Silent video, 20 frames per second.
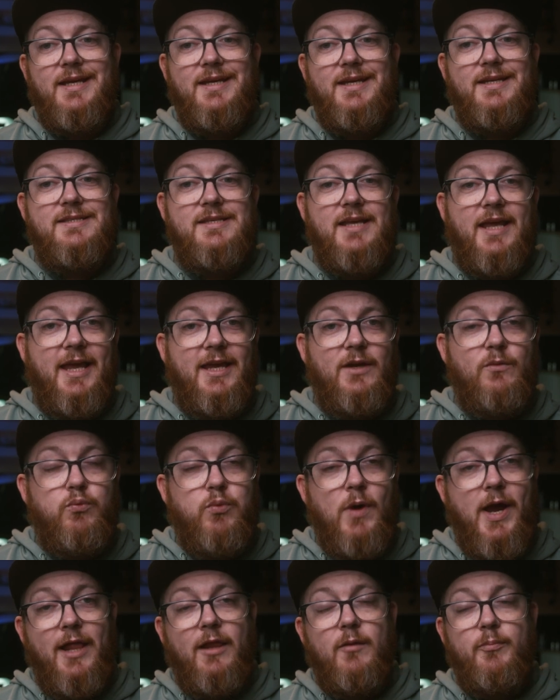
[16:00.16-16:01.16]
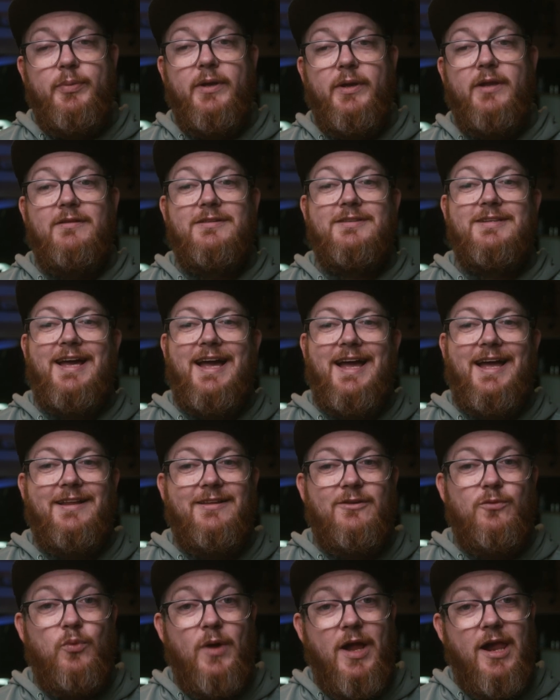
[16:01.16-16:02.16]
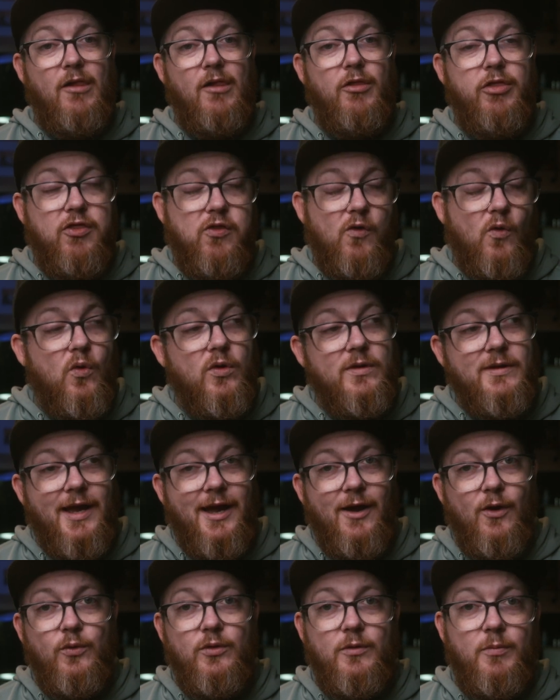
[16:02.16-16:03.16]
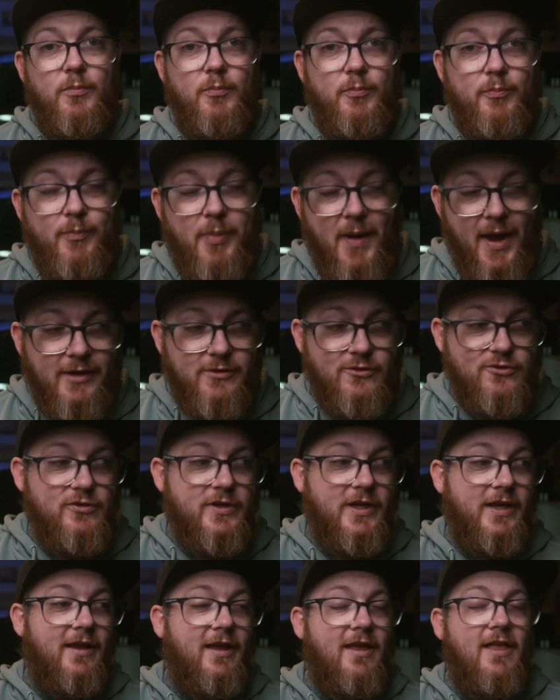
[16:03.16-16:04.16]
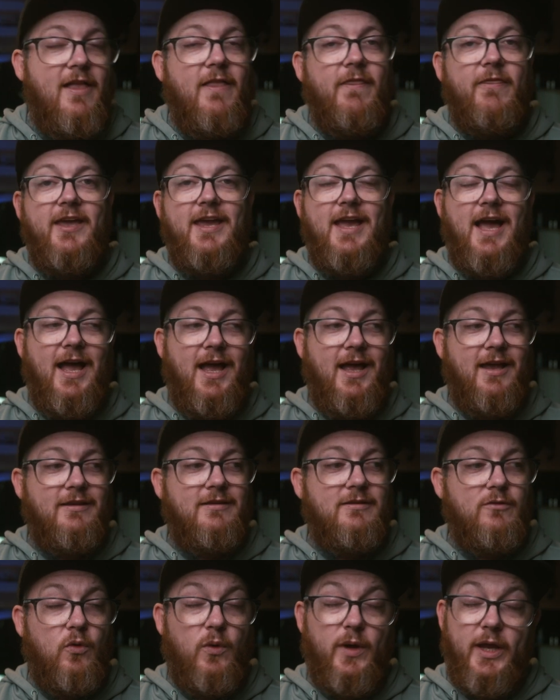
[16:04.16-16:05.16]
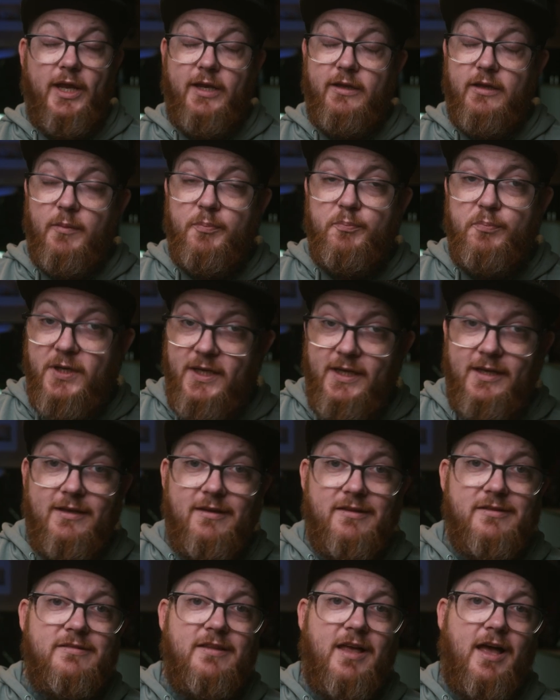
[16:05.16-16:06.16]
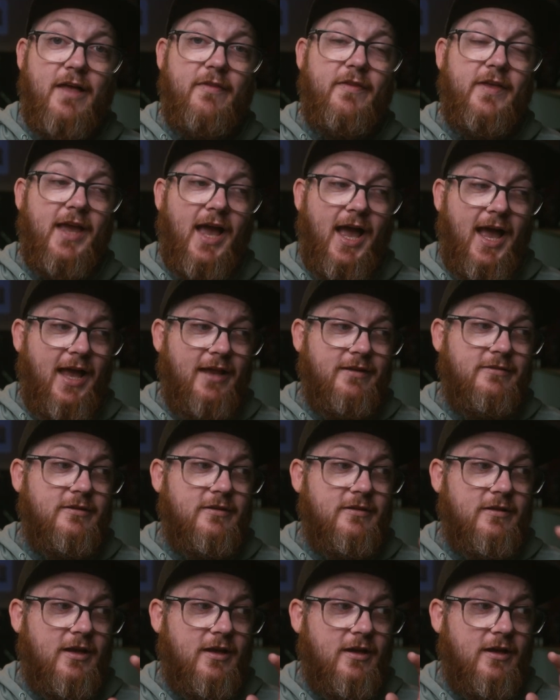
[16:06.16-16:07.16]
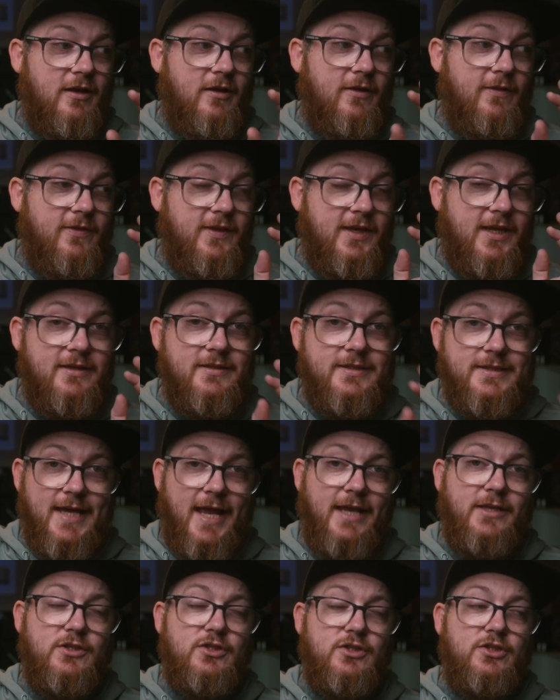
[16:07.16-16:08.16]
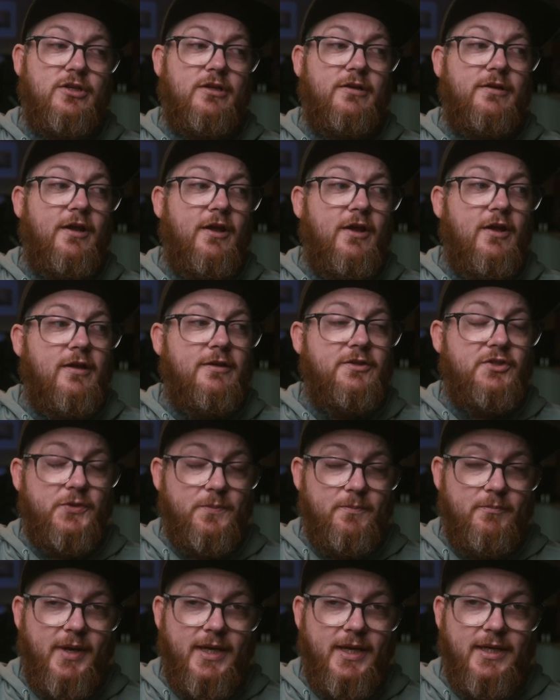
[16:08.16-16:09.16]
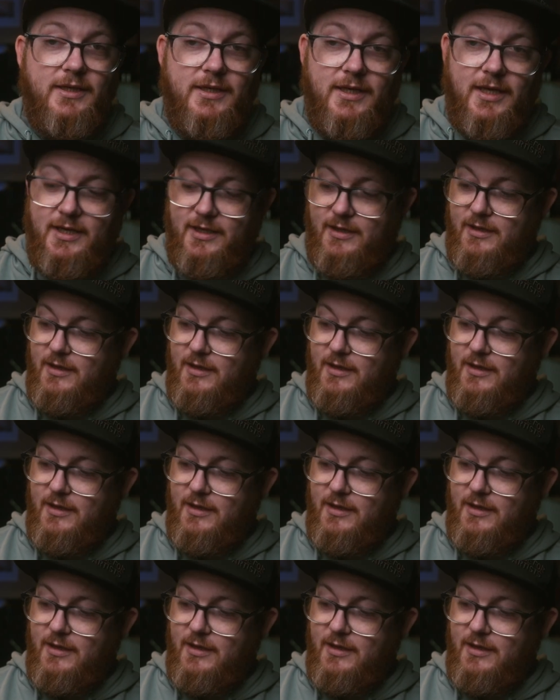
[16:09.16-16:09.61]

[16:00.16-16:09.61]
is a well-built and well-thought-out battery. They had, or it appears that they had, the intention to make it